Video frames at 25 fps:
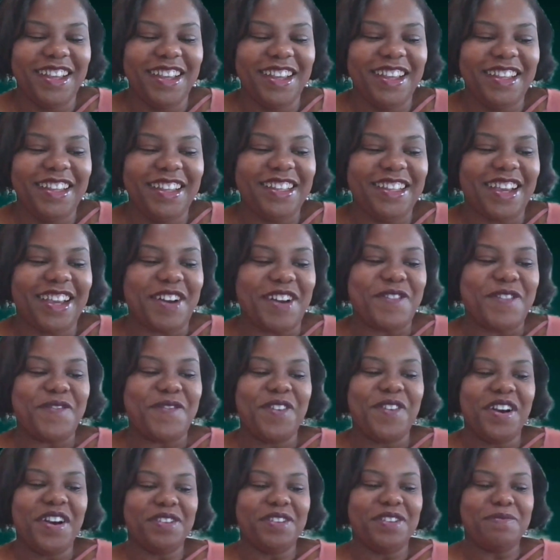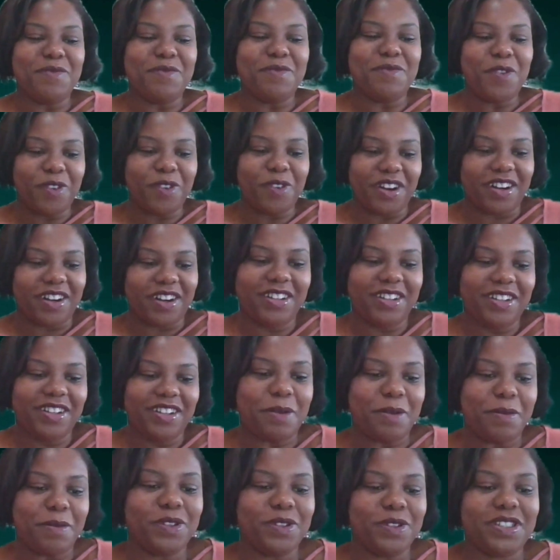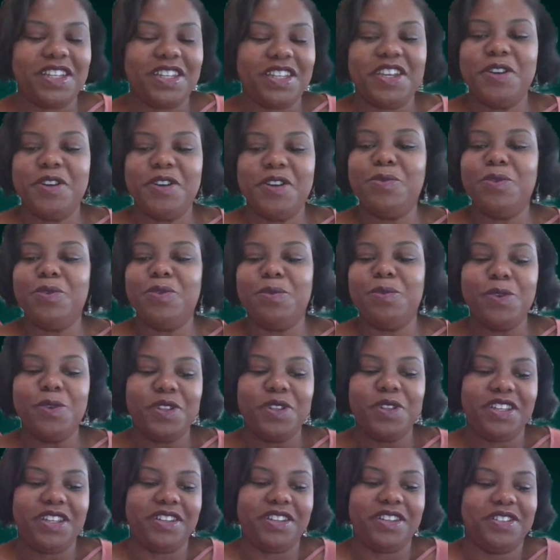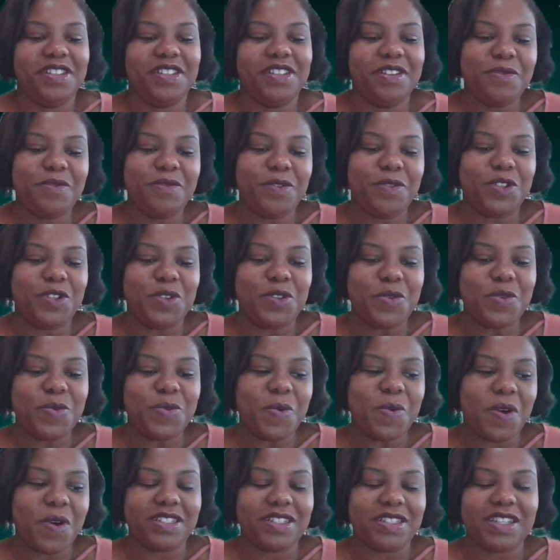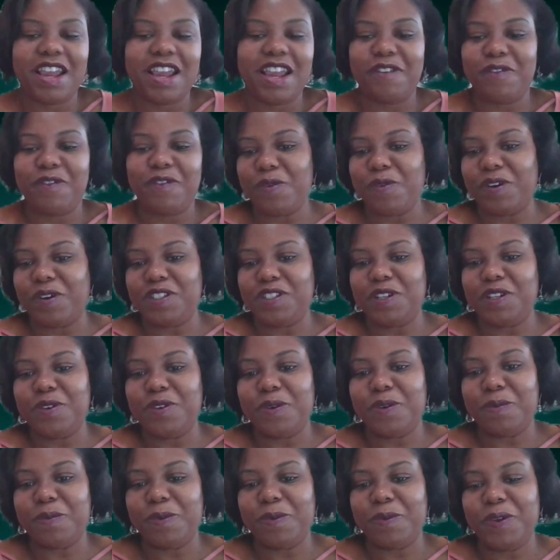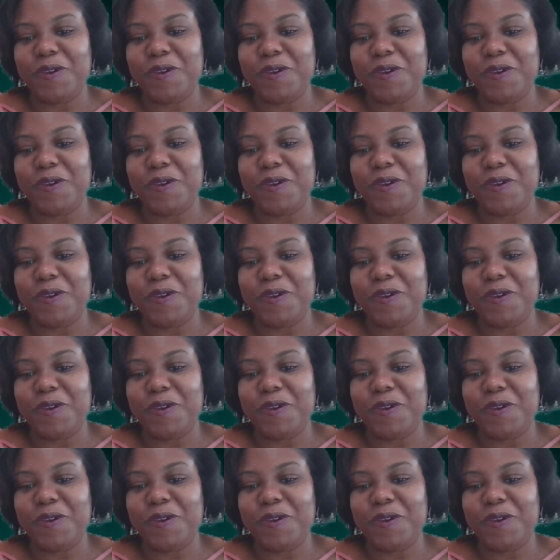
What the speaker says: Yeah, what more about Taahir Bulbulia would you want everyone to know about you?